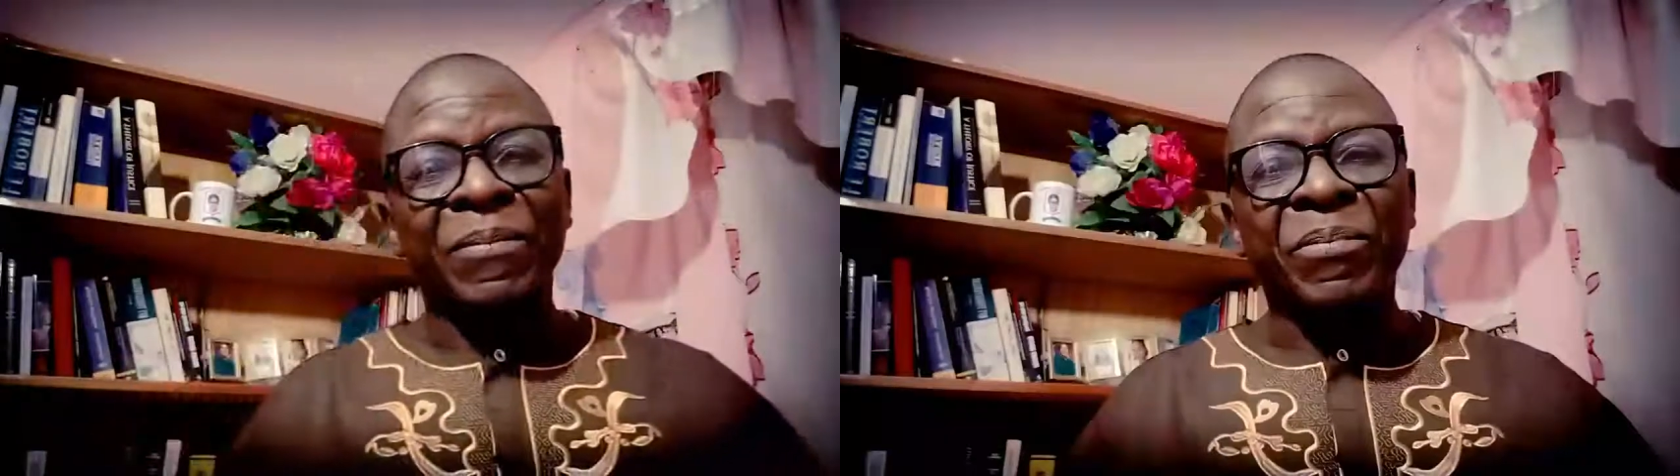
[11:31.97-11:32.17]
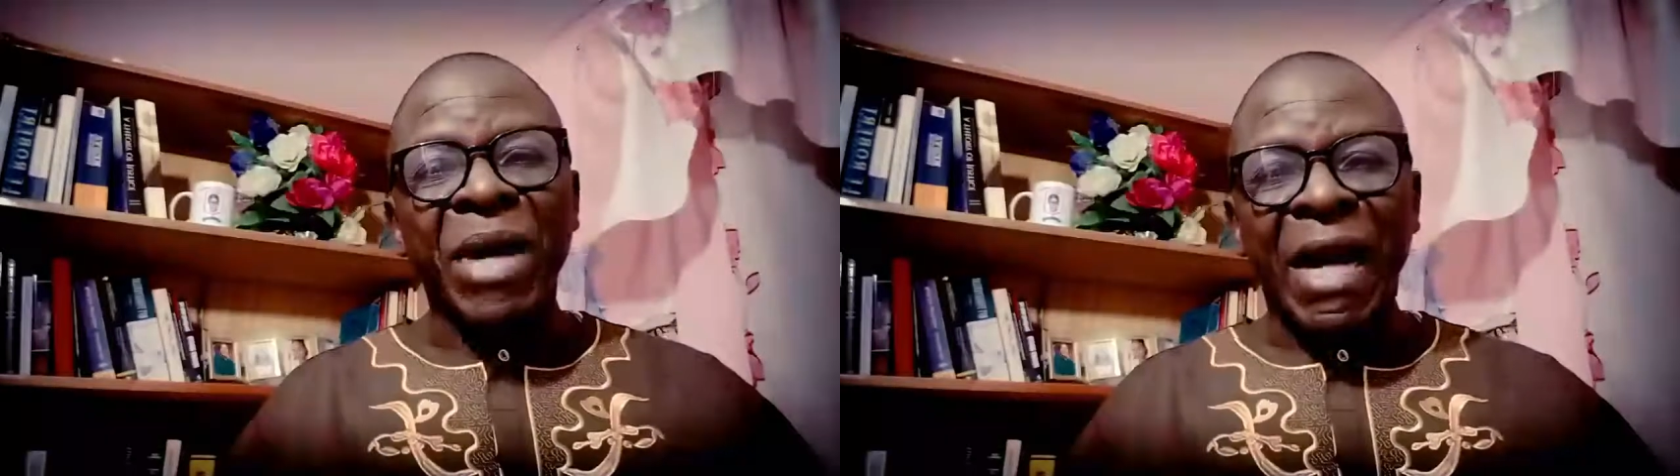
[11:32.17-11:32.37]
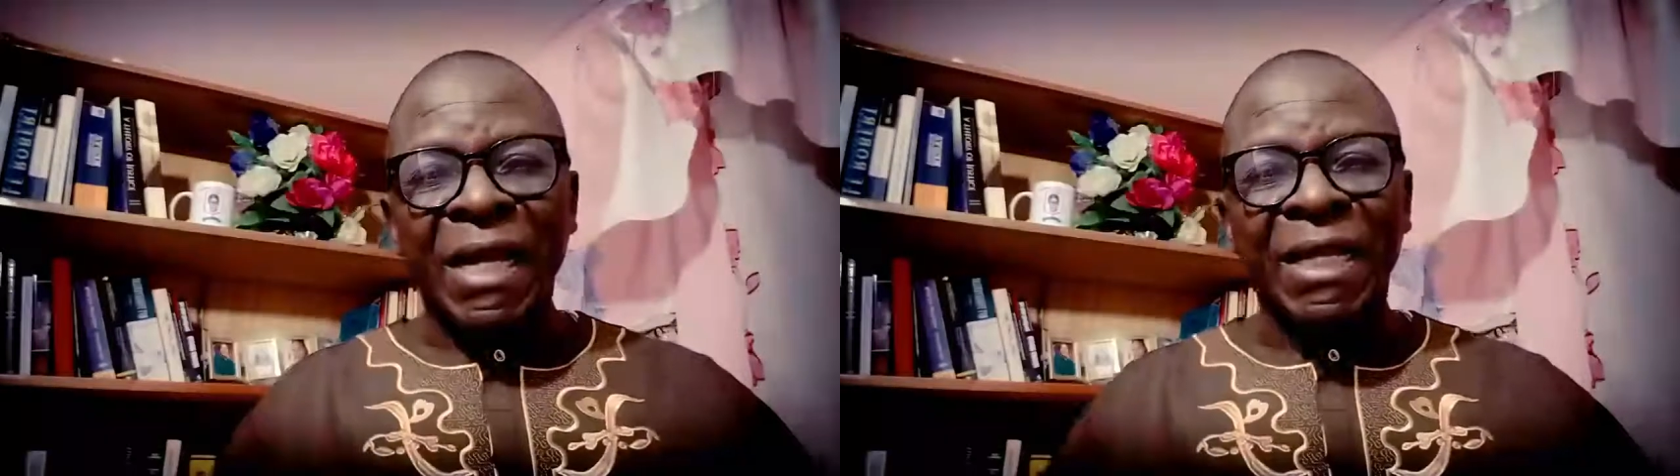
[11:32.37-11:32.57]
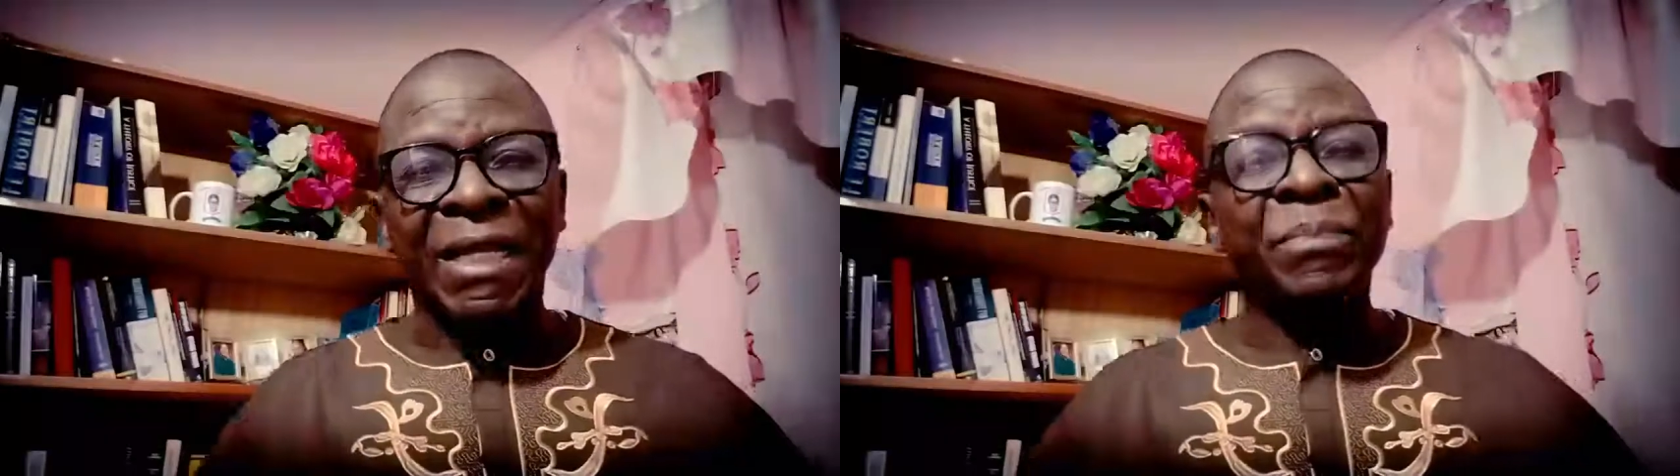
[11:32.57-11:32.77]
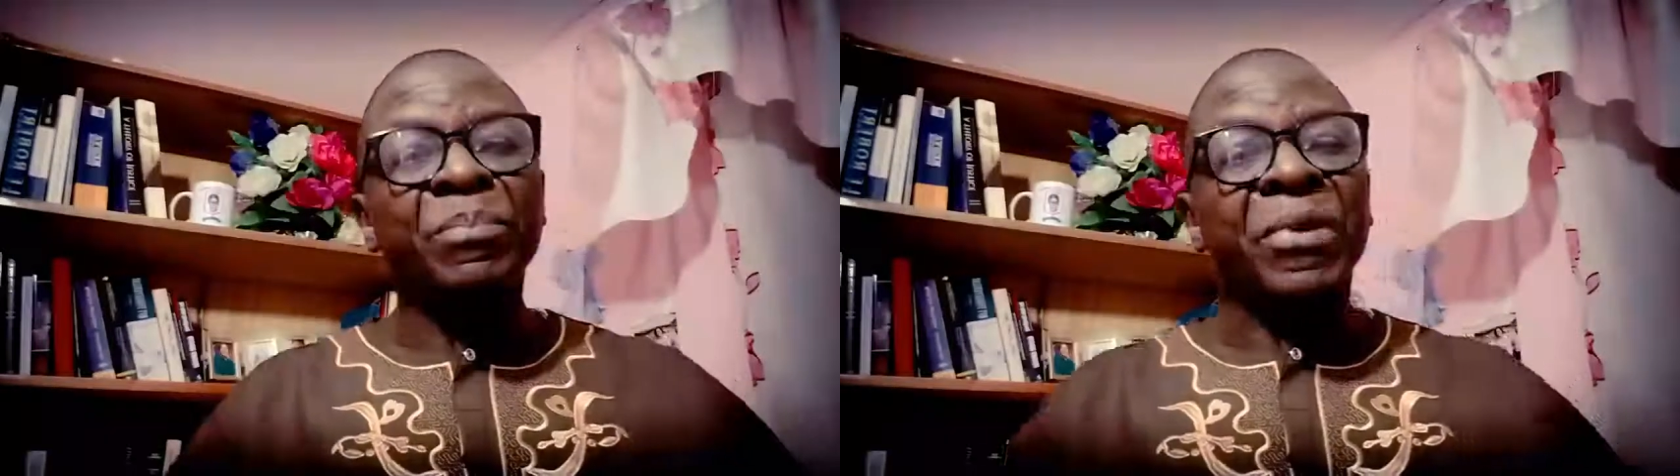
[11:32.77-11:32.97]
by
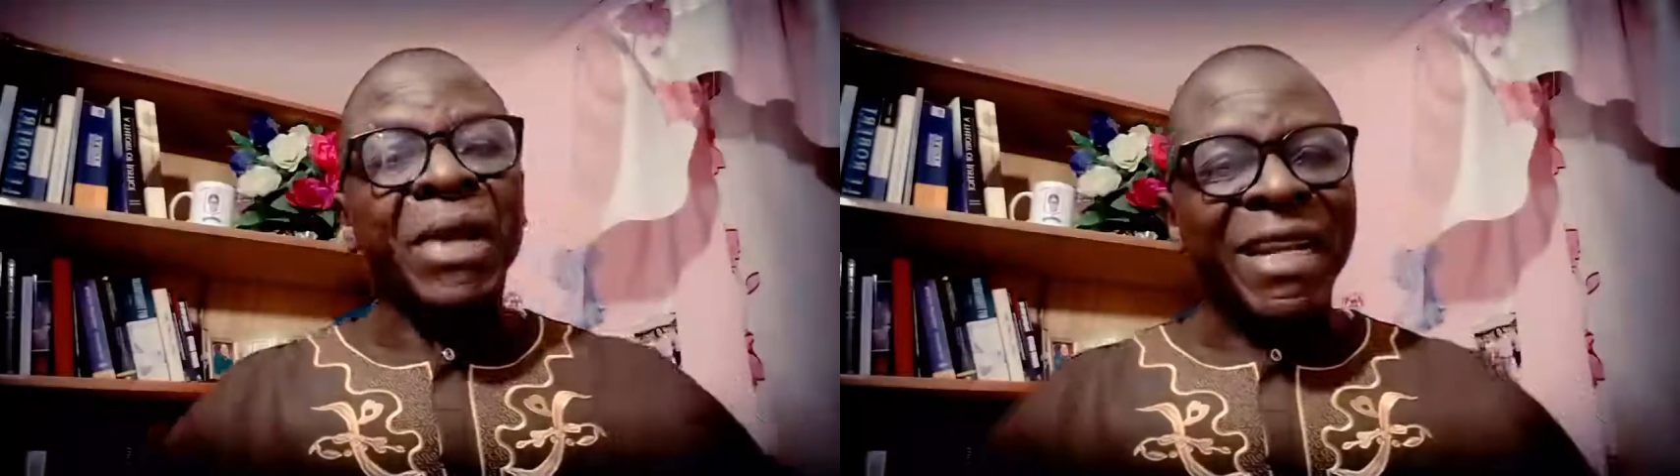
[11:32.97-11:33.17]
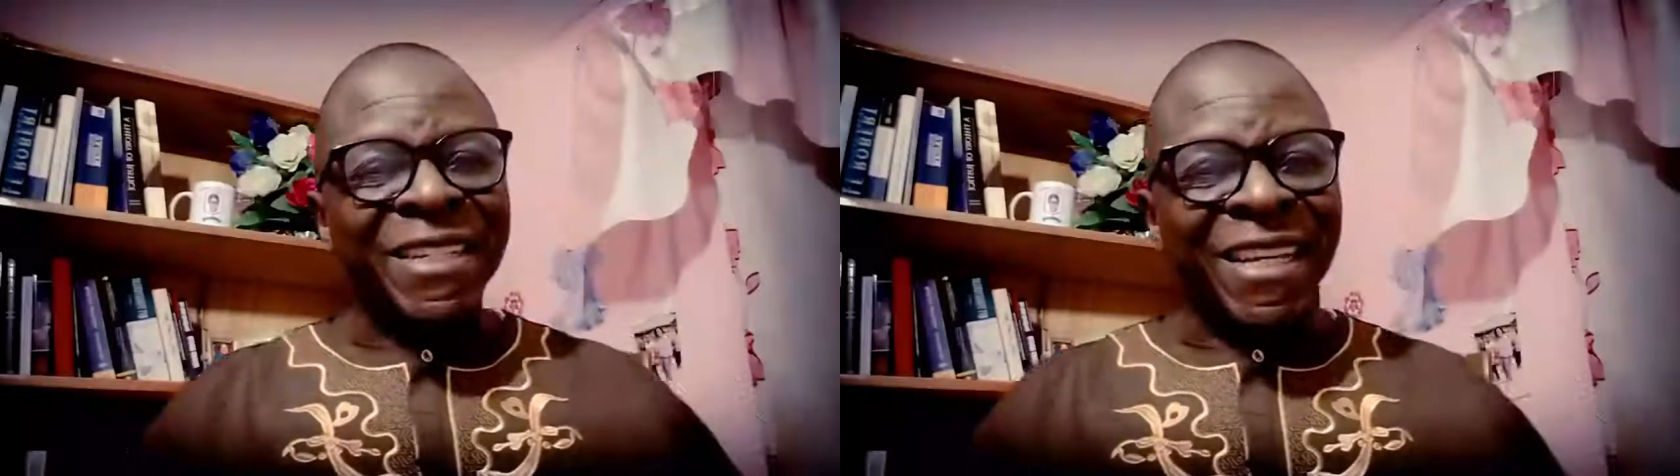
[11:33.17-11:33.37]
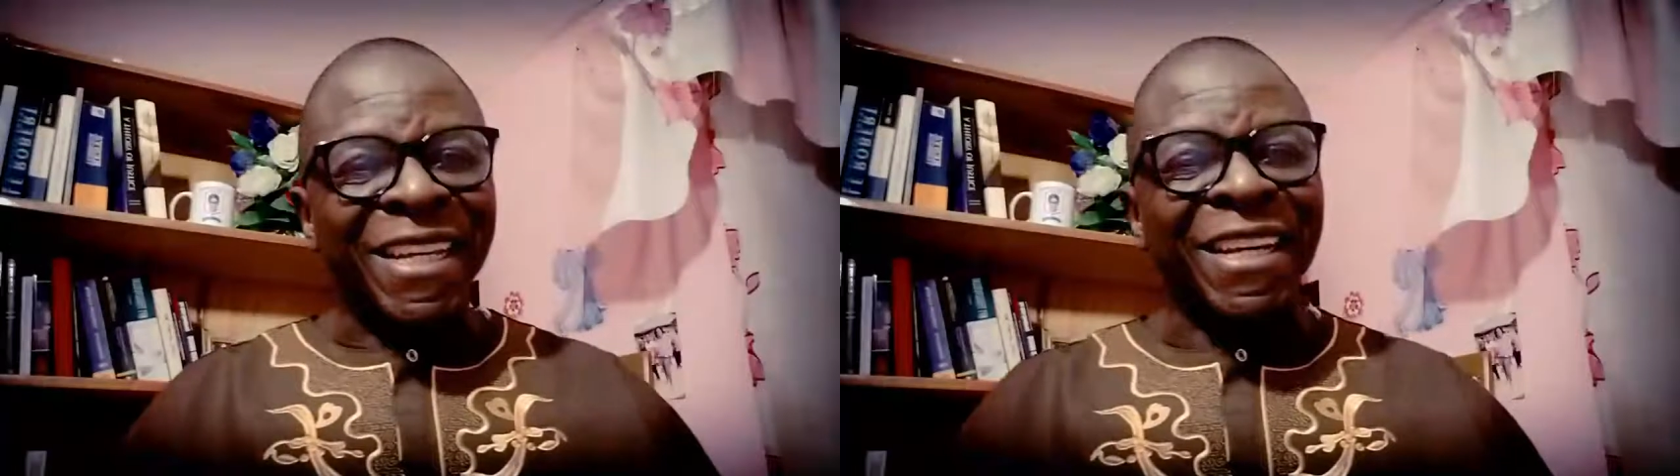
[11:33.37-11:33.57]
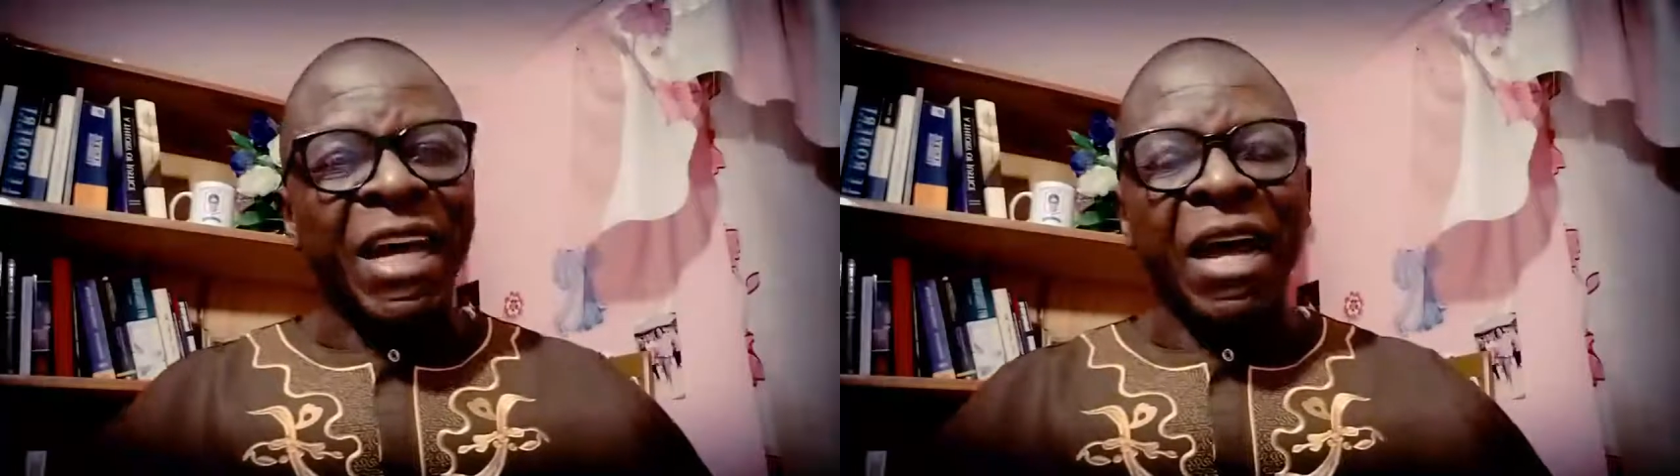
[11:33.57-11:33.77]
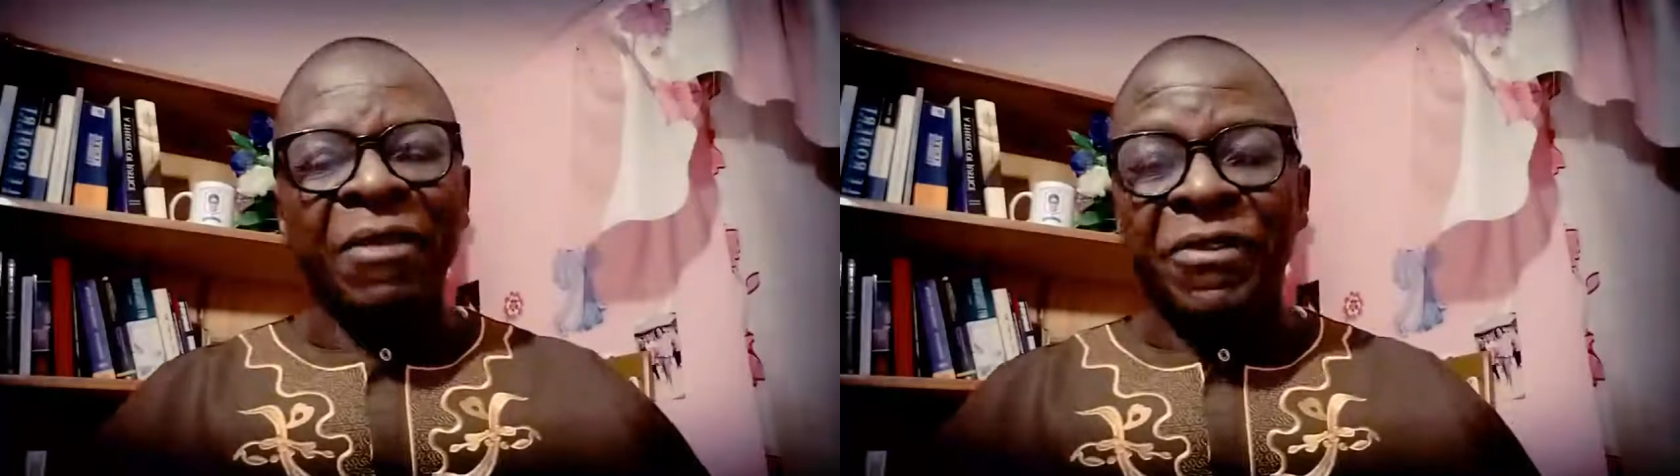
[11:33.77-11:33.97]
rebranding
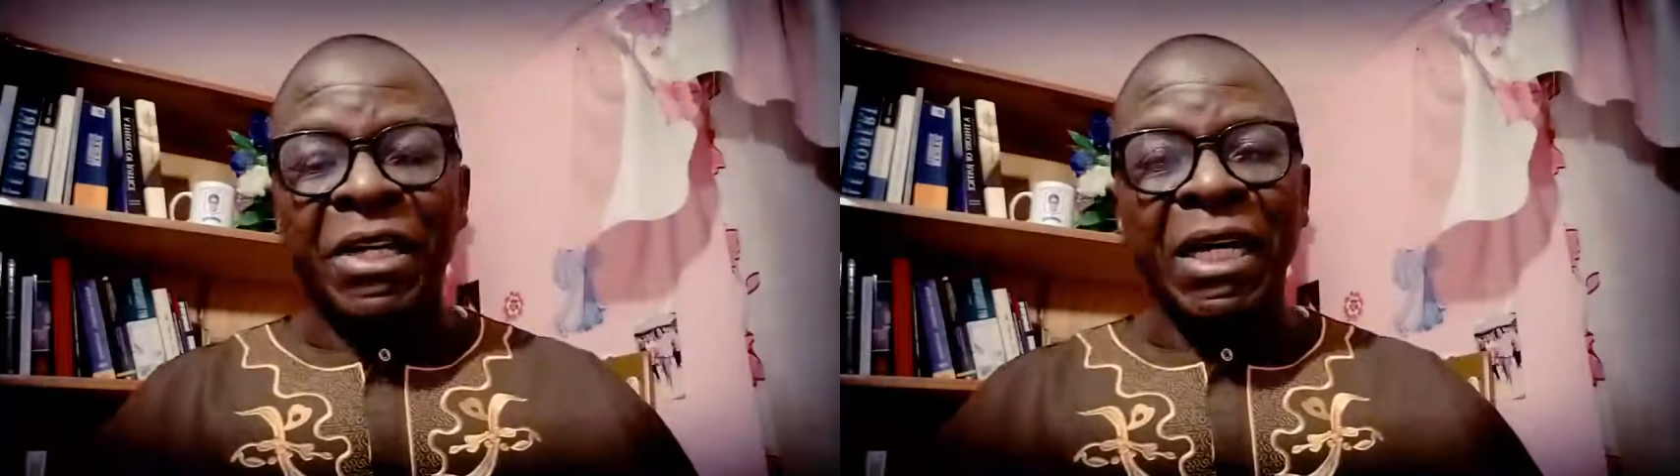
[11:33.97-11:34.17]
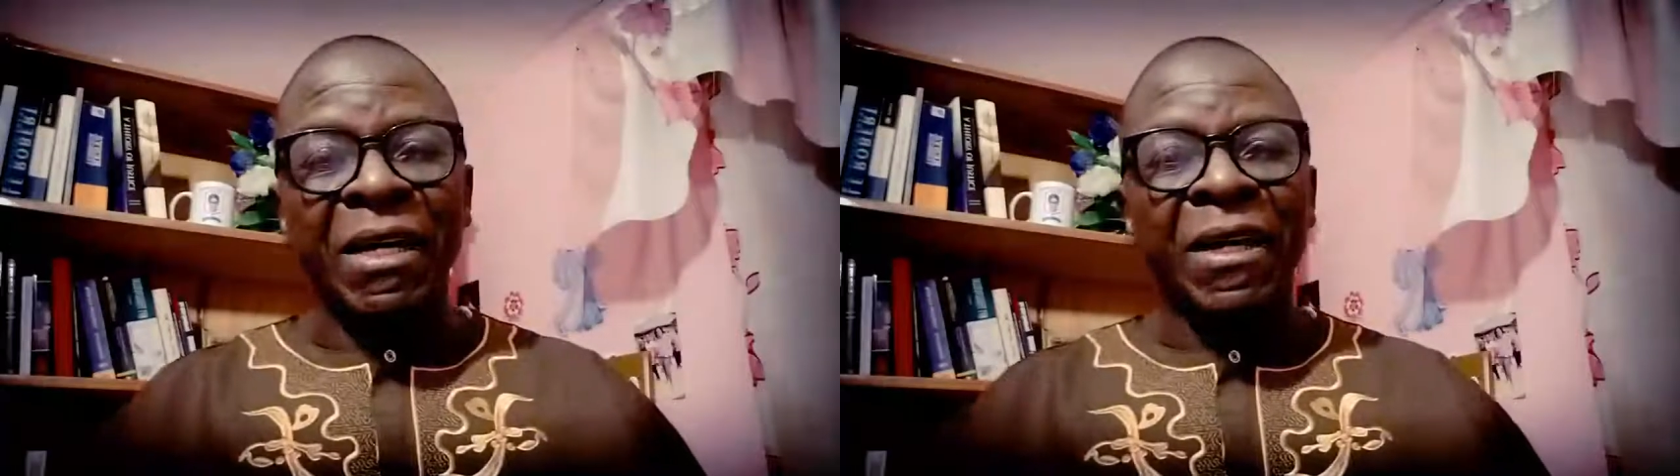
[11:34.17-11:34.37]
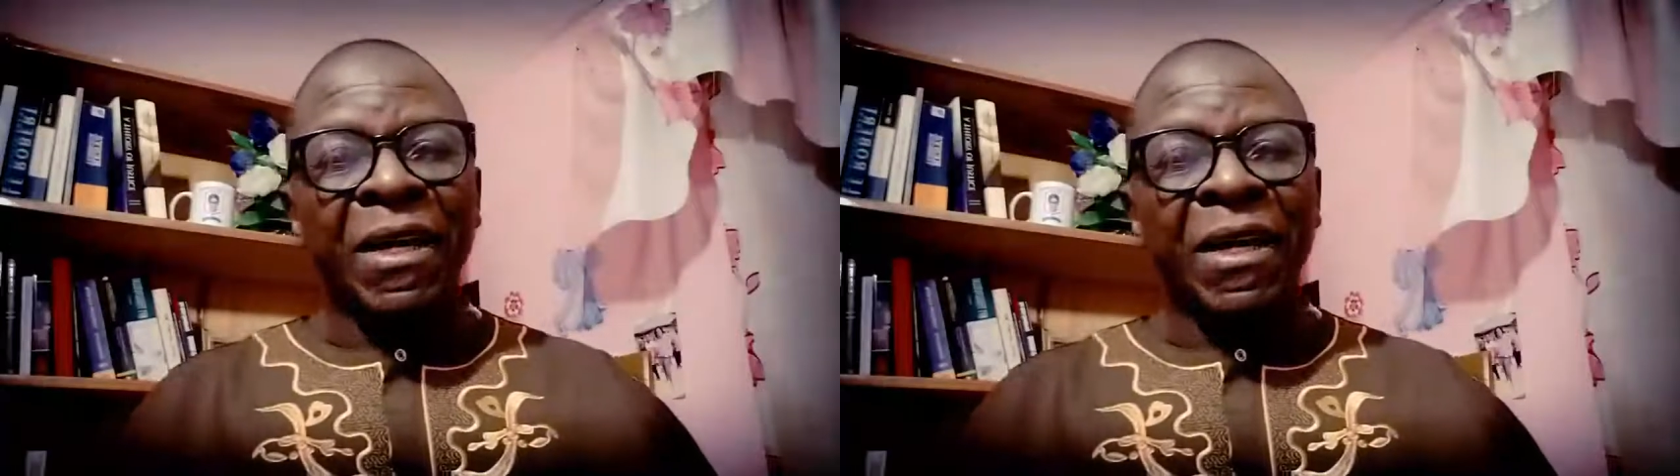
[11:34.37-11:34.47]
Africa,